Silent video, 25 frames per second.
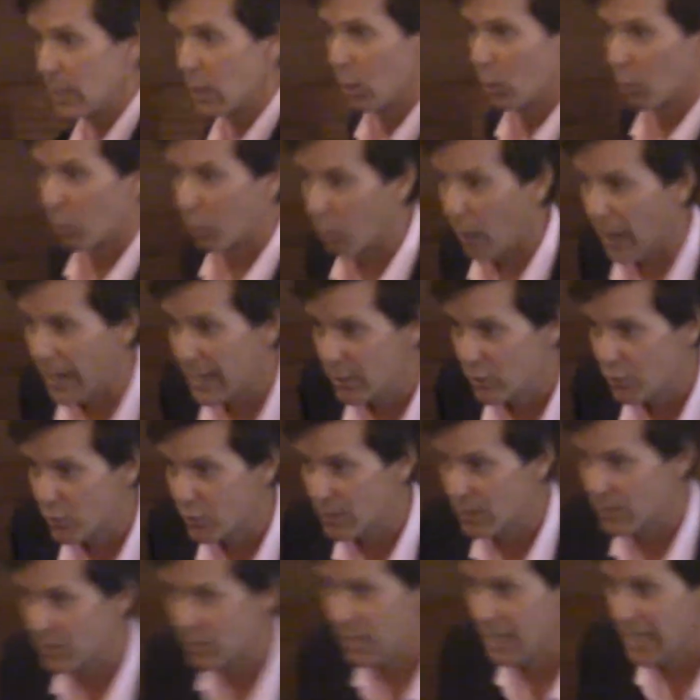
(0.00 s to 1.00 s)
righteous,
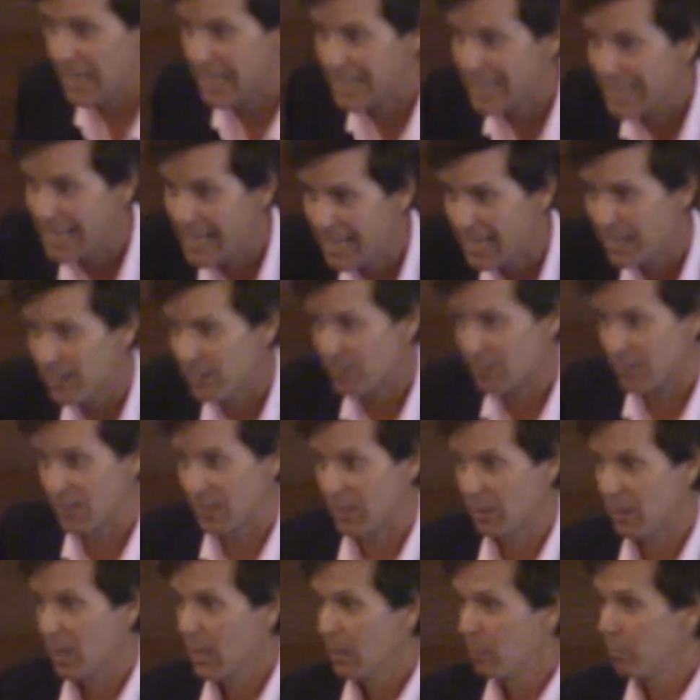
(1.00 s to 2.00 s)
and innocent
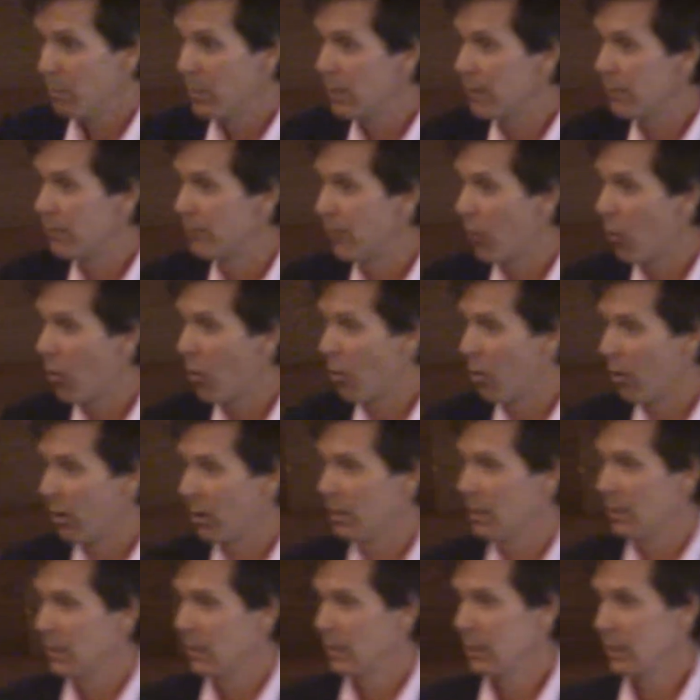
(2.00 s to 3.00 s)
before
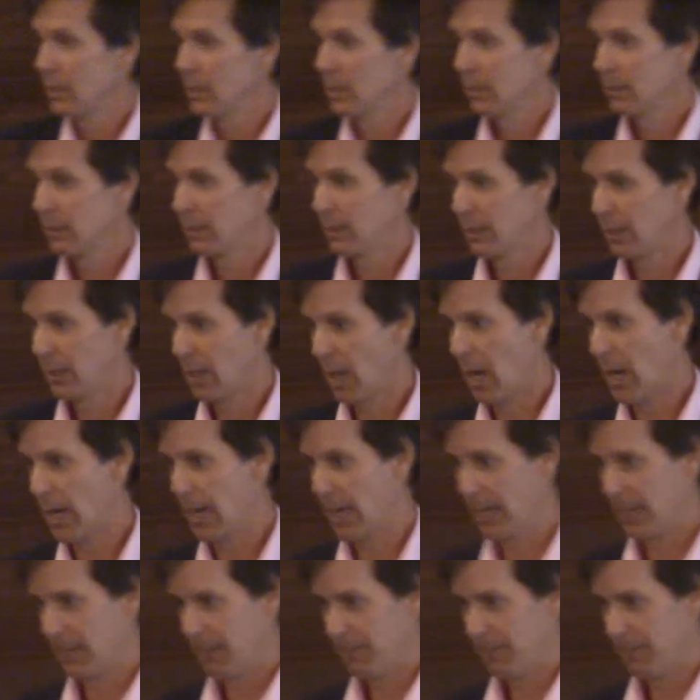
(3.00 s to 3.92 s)
God.